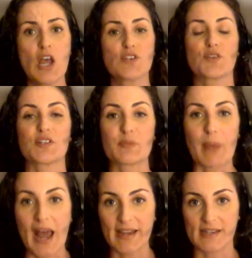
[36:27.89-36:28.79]
So there's
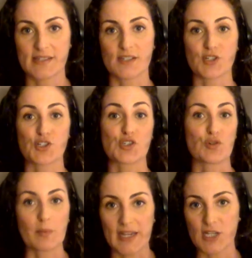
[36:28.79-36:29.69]
bias, there's
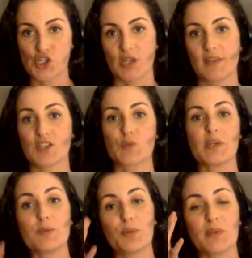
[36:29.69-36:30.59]
discrimination, there's
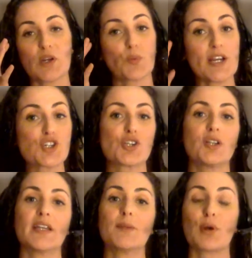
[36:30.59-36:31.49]
people being
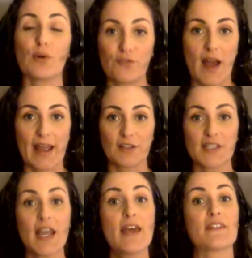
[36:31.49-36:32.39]
racially
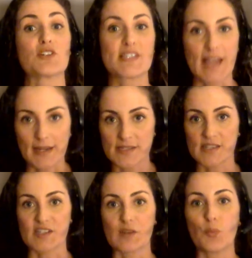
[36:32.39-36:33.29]
profiled, there's
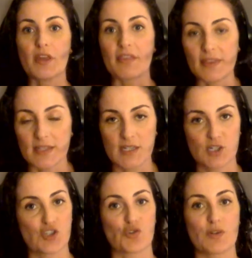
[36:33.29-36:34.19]
sexism within the
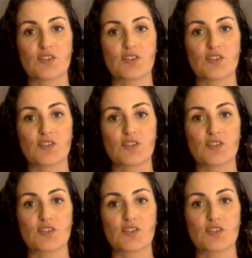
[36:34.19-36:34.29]
industry.